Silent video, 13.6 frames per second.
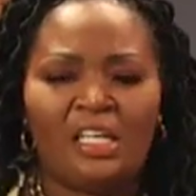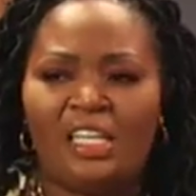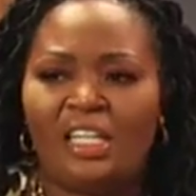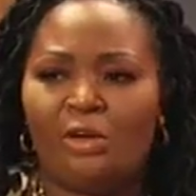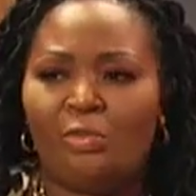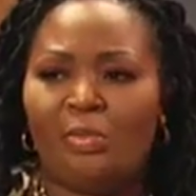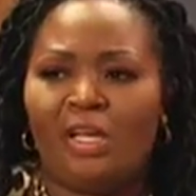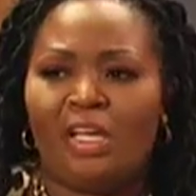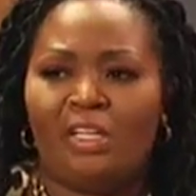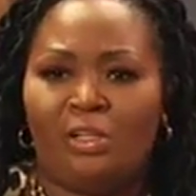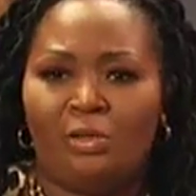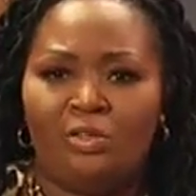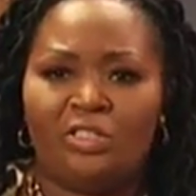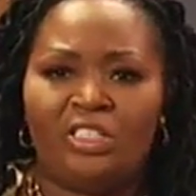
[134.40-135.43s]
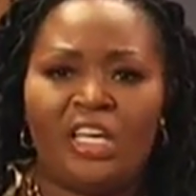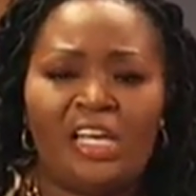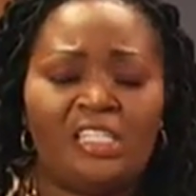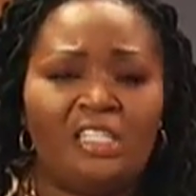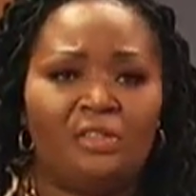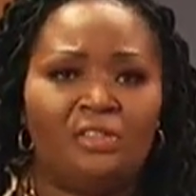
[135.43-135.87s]
and they were making their own
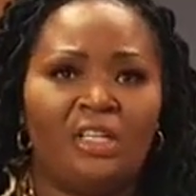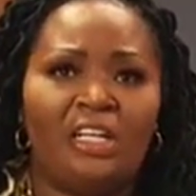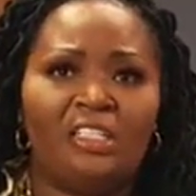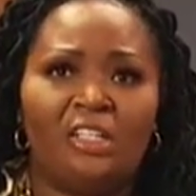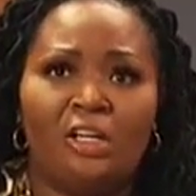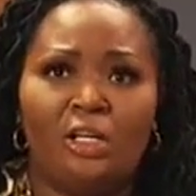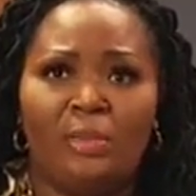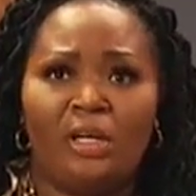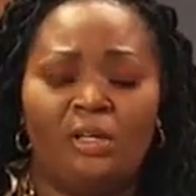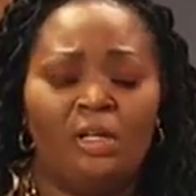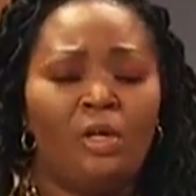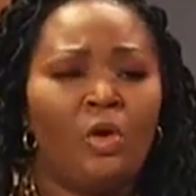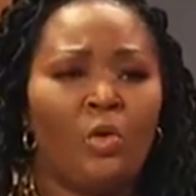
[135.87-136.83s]
checks, and they were trying to talking about